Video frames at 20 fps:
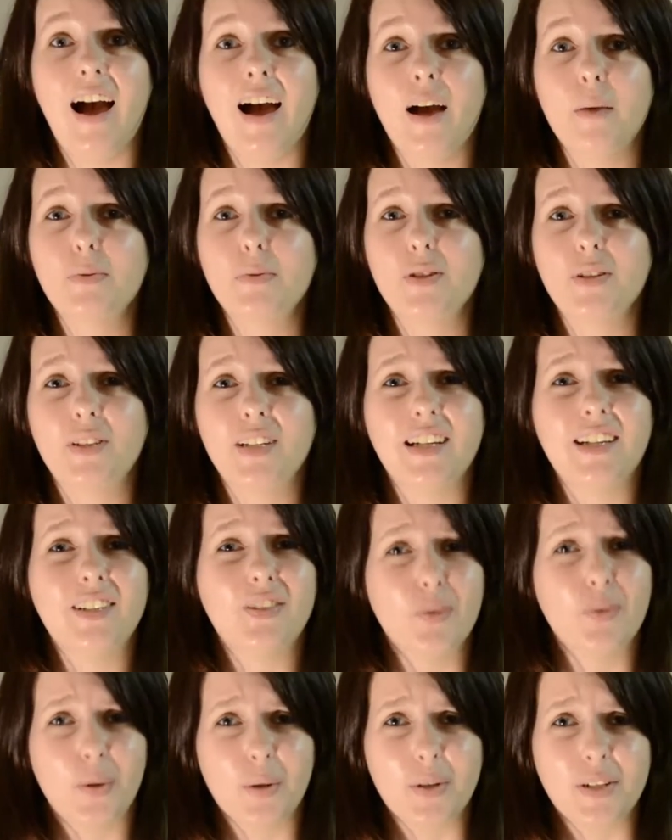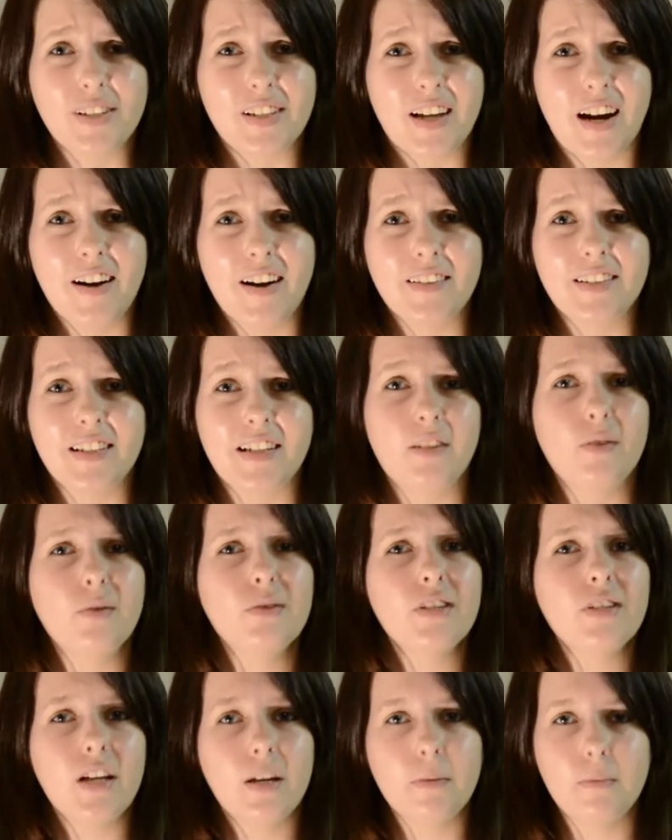I absolutely adored his character and I
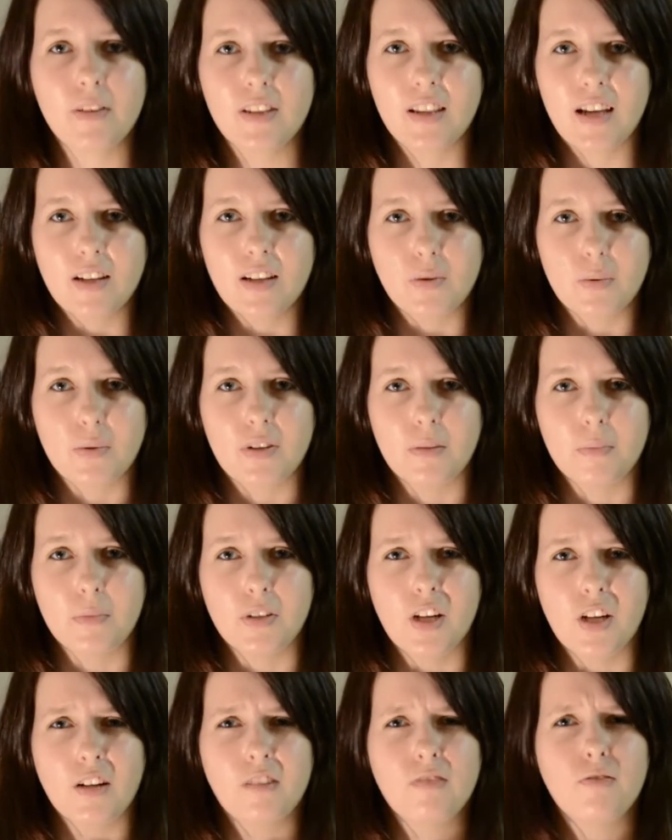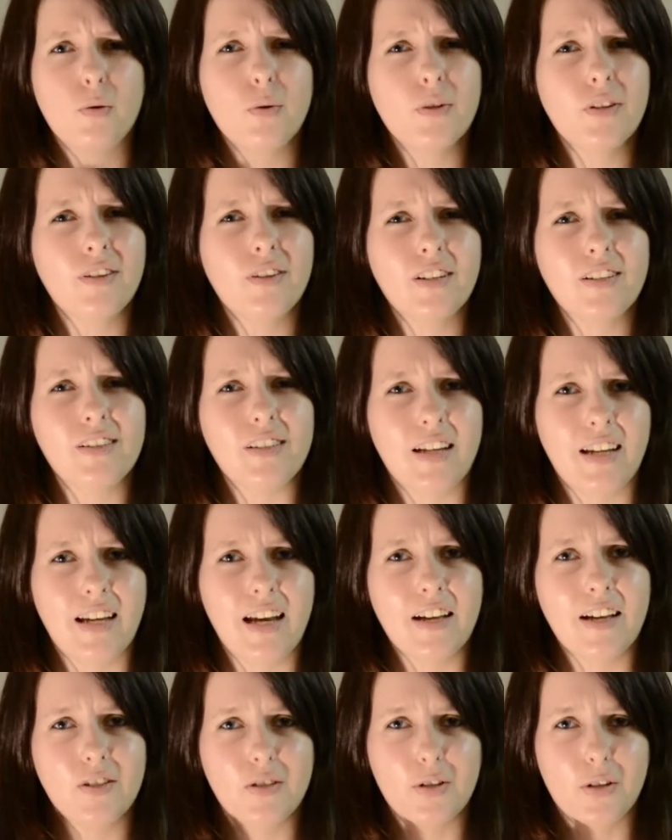also empathize with him a lot for all the things that
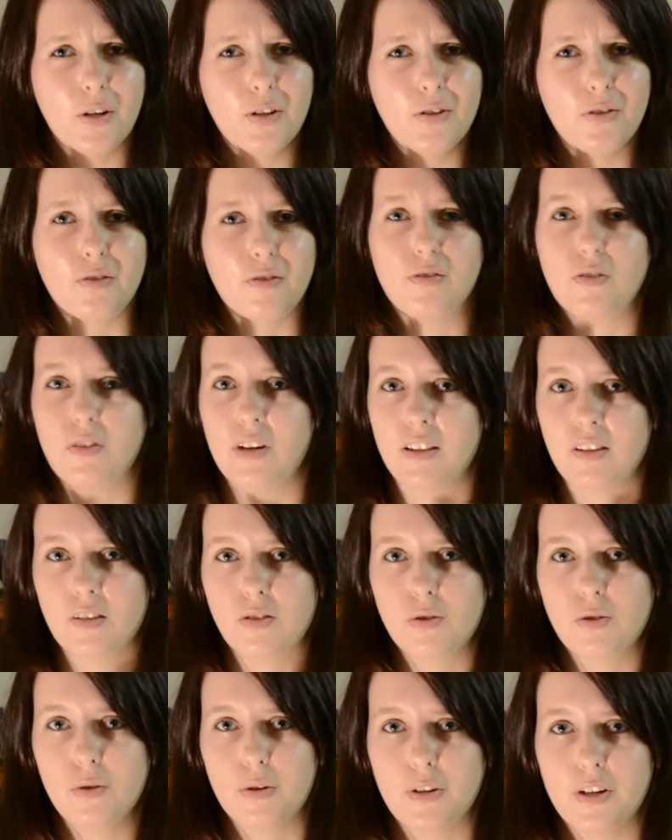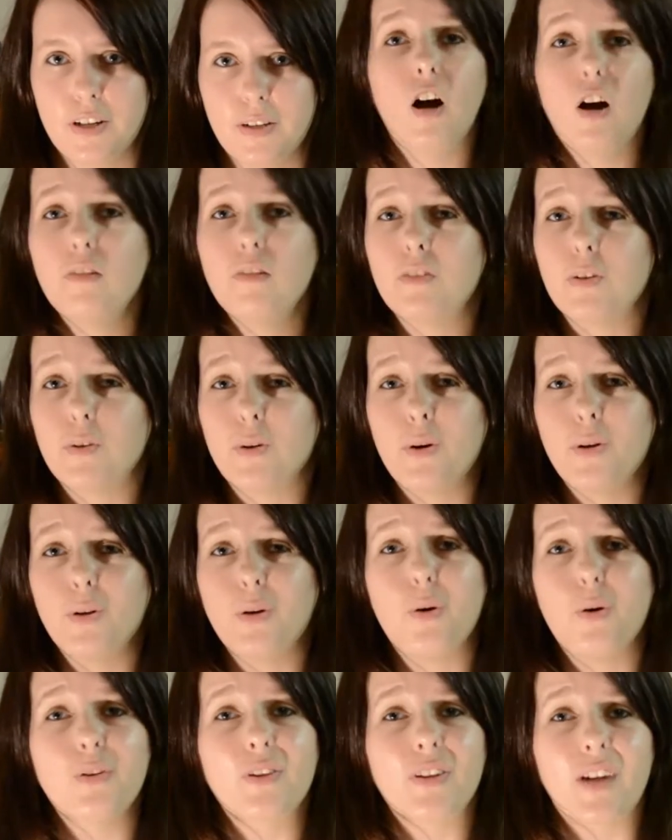he has to go through throughout the story. Overall,
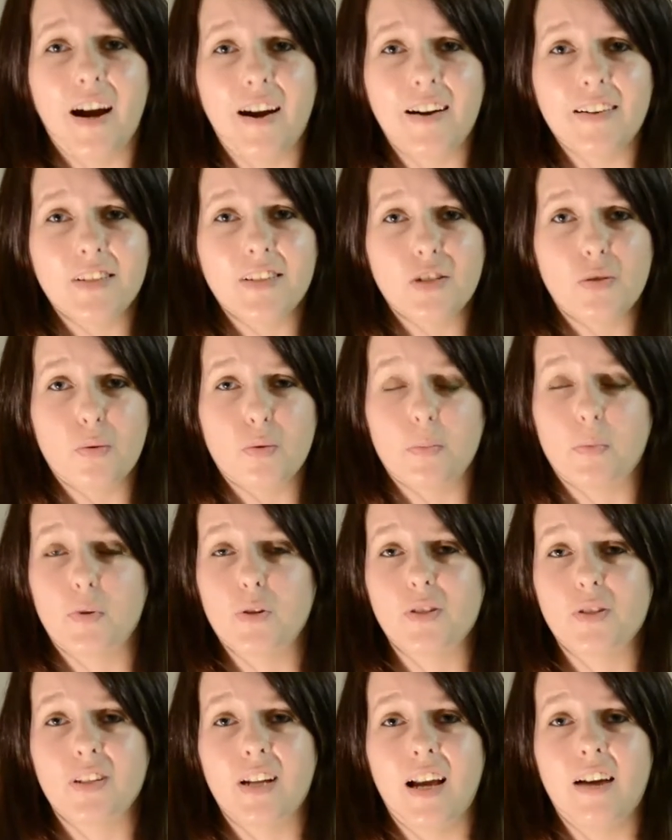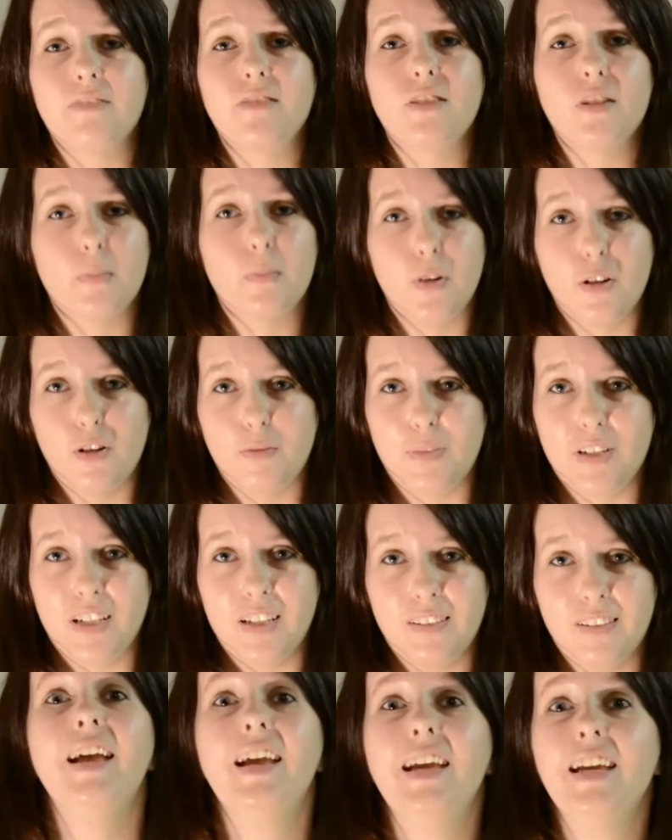all the characters were brought to life
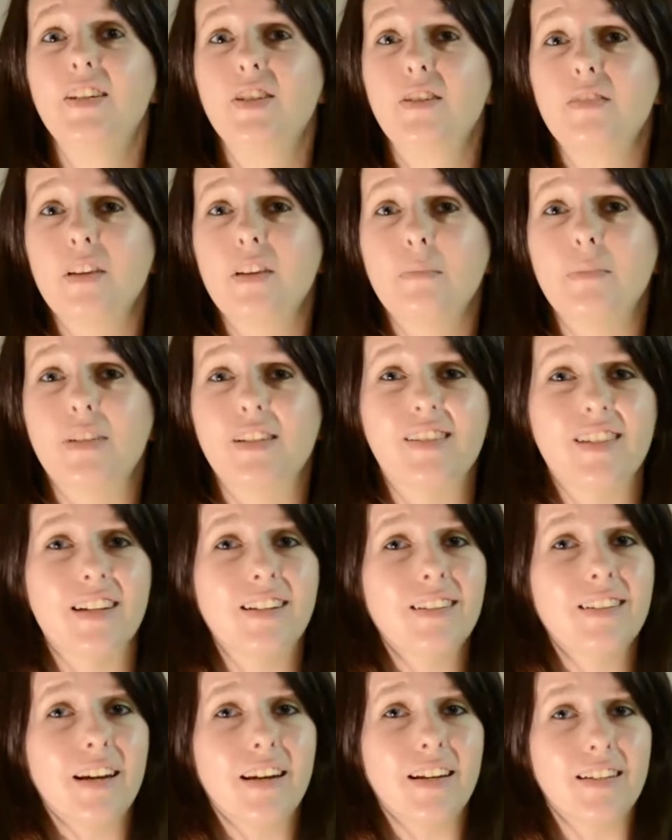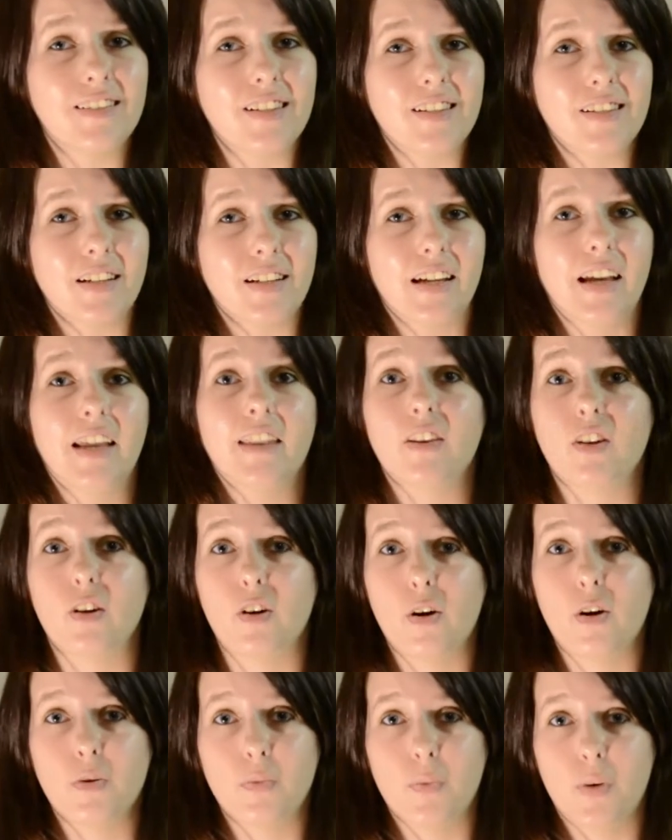superbly, each of them distinct and existing in
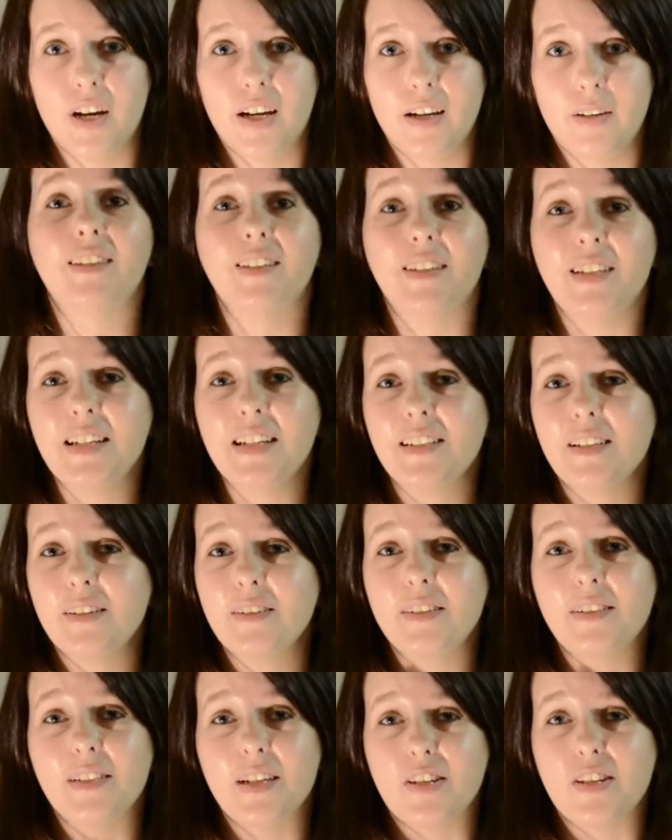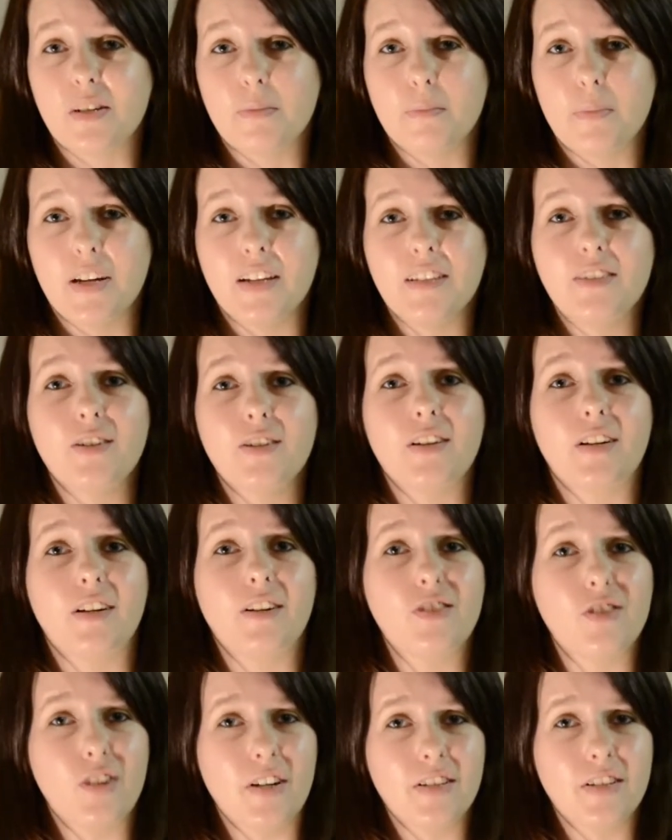their own way. The detail and attention put into the
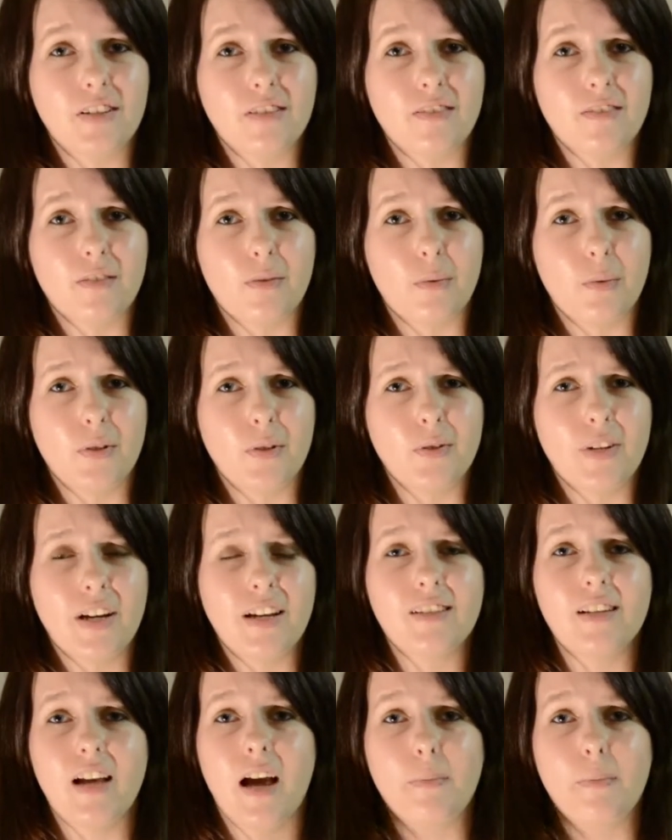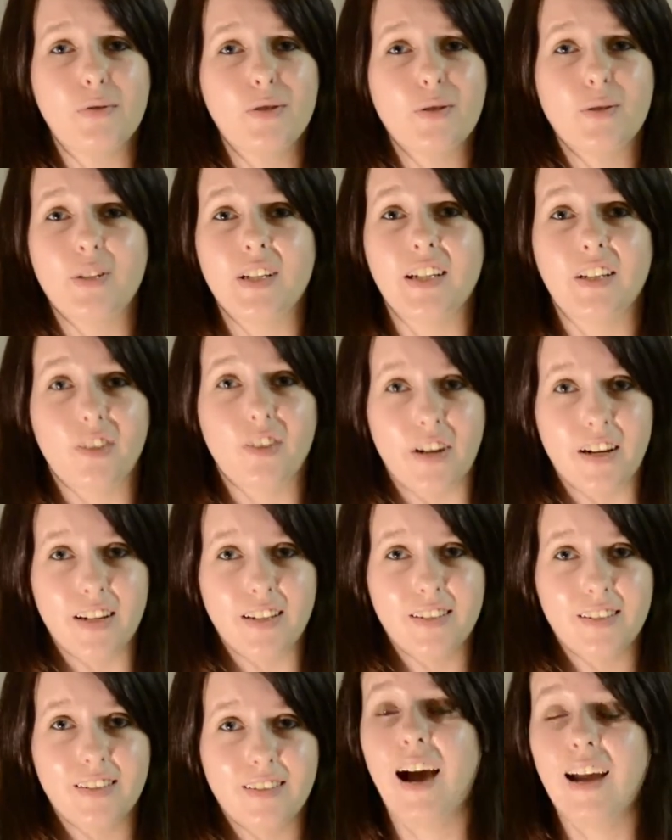construction of the world is absolutely
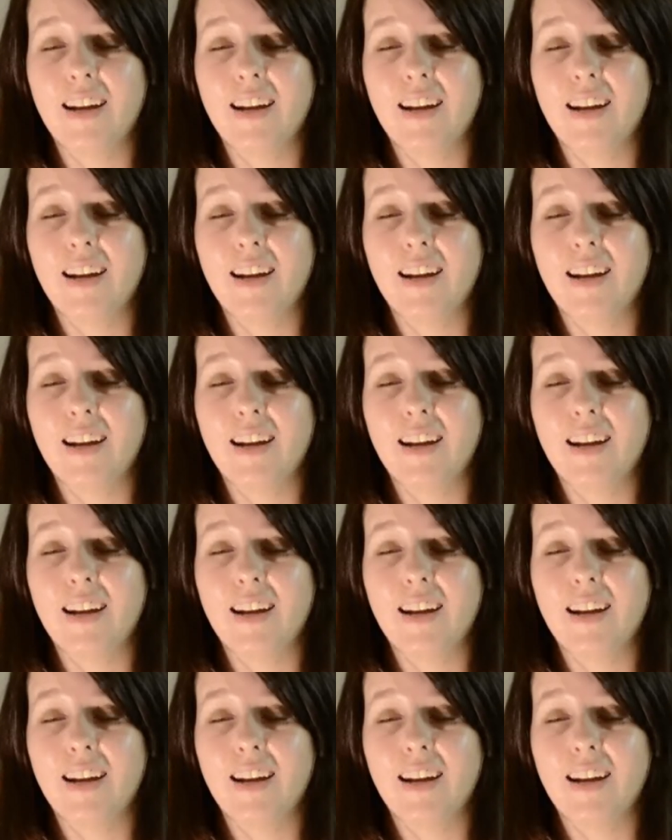great.